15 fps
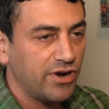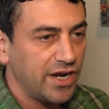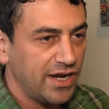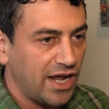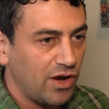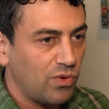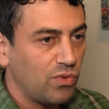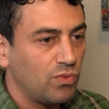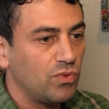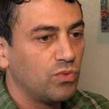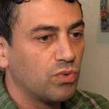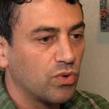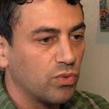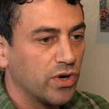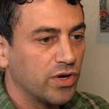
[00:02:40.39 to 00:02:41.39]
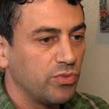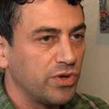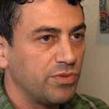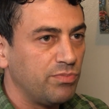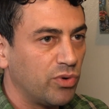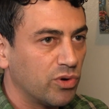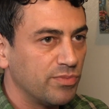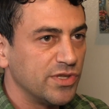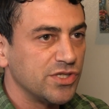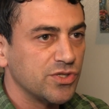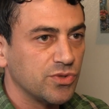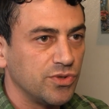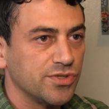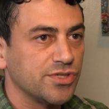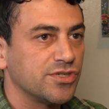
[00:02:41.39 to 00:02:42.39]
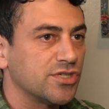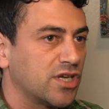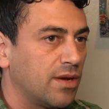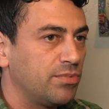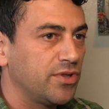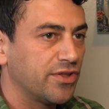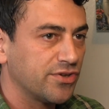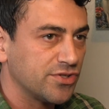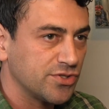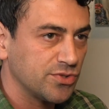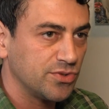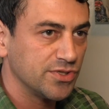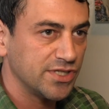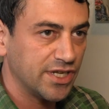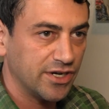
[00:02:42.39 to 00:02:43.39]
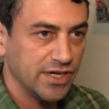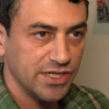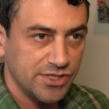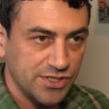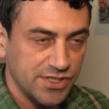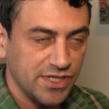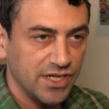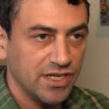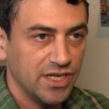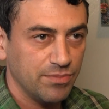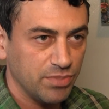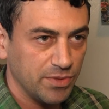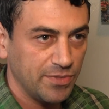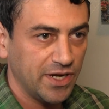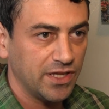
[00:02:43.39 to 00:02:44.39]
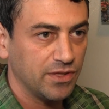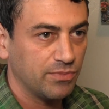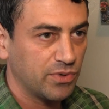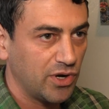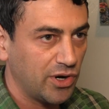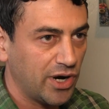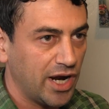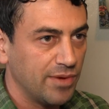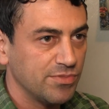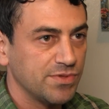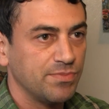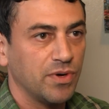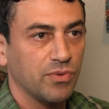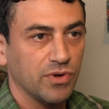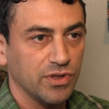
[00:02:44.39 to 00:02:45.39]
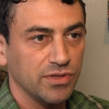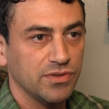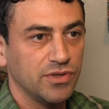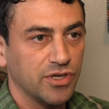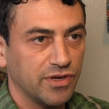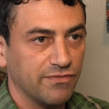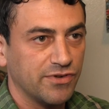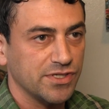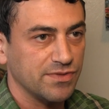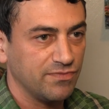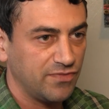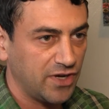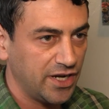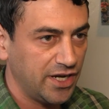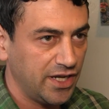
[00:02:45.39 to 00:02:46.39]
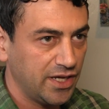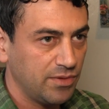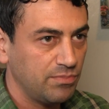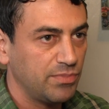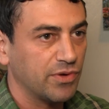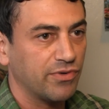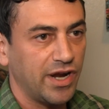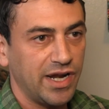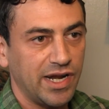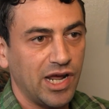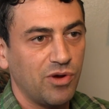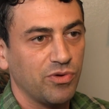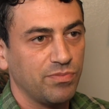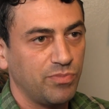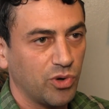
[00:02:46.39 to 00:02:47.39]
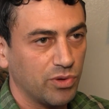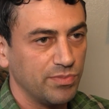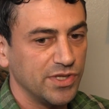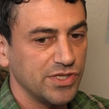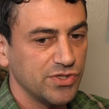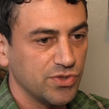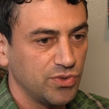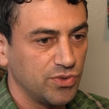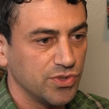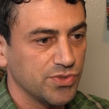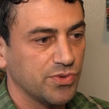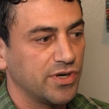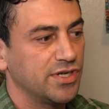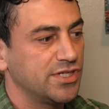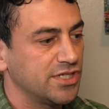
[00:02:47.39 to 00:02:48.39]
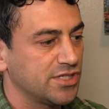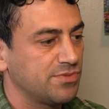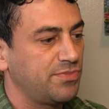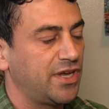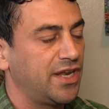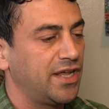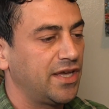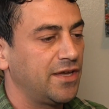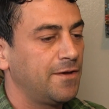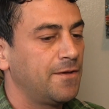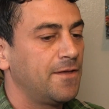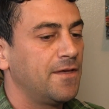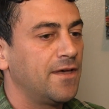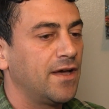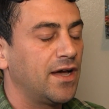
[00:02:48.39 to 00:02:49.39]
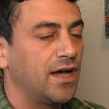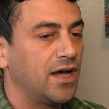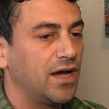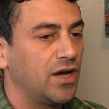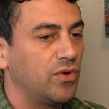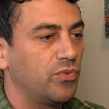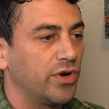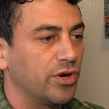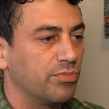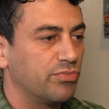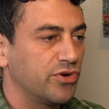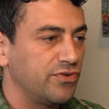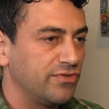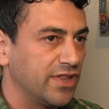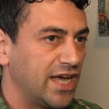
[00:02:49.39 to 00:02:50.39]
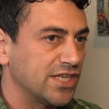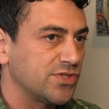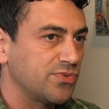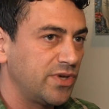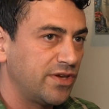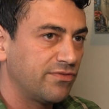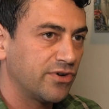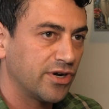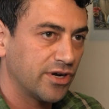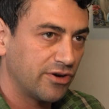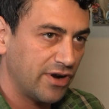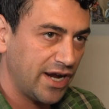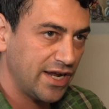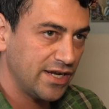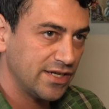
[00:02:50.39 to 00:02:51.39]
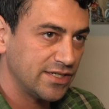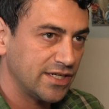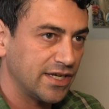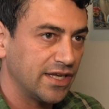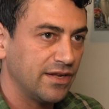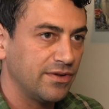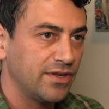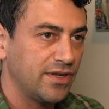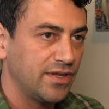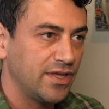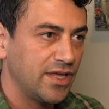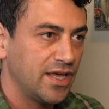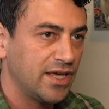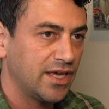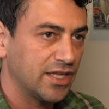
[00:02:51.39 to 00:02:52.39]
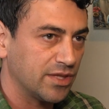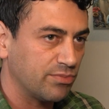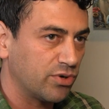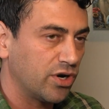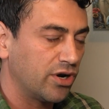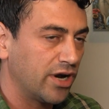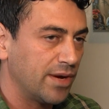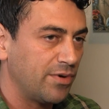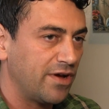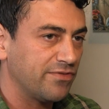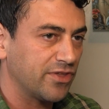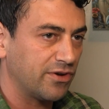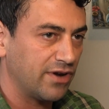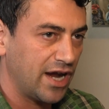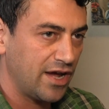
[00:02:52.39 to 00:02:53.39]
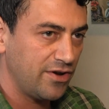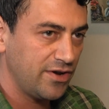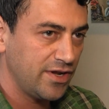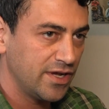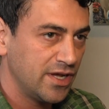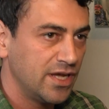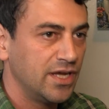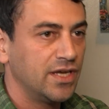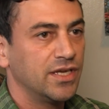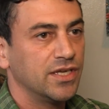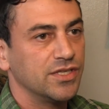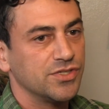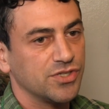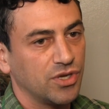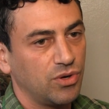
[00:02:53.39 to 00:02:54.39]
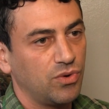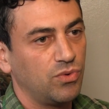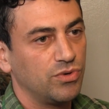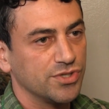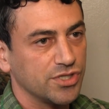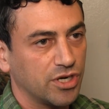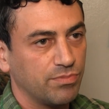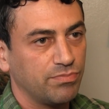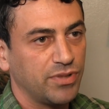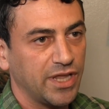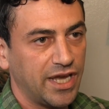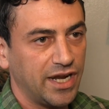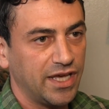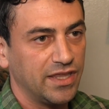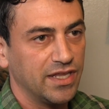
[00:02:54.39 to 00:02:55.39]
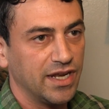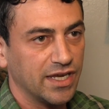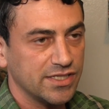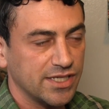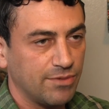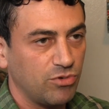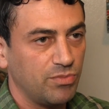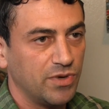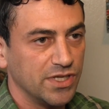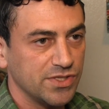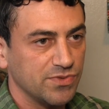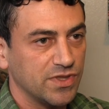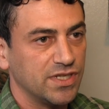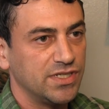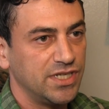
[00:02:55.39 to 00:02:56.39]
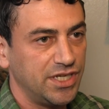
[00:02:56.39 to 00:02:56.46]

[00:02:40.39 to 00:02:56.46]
Right now, we're working with Boardman schools. There's a couple other schools that are interested in implementing the programs, but we're looking for some funding. But right now, with Boardman schools, we're anticipating uh, we were approved last week for a grant to get a, get the program off the ground. And so we'll start planning the next couple months with the